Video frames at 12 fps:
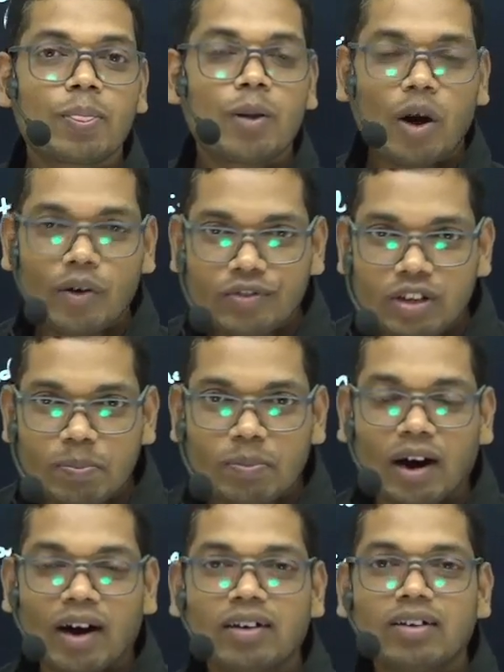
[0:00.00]
of the
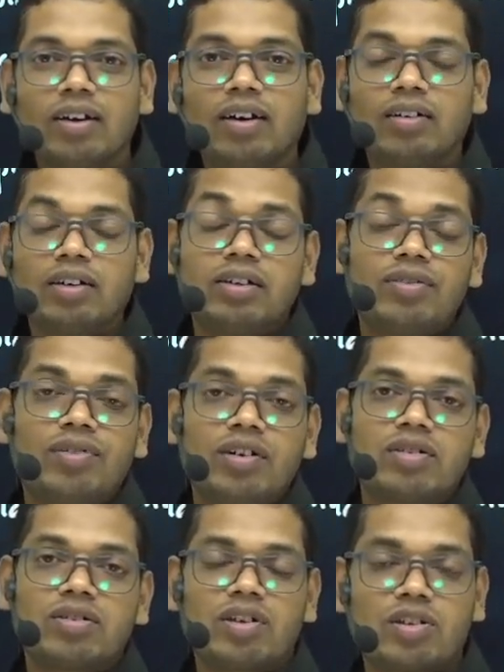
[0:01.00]
plant under
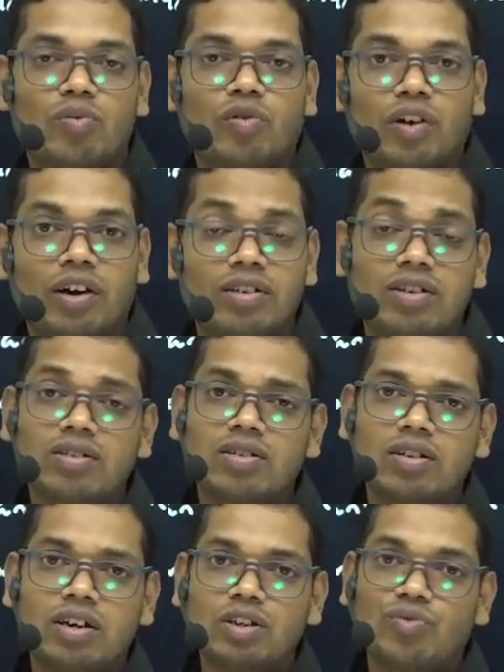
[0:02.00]
different stressful conditions,
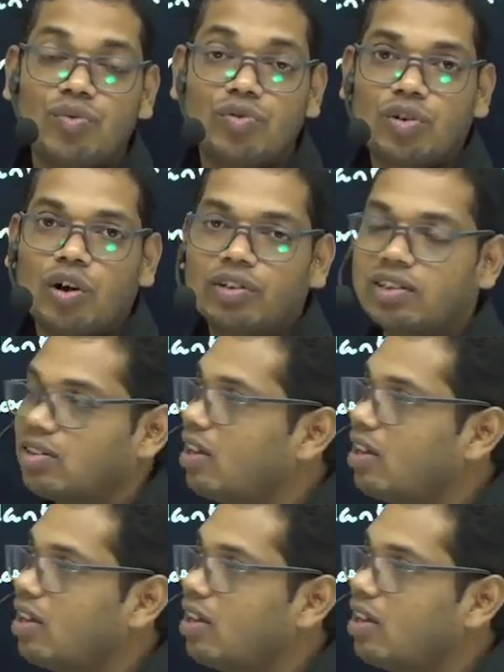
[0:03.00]
that is why we call this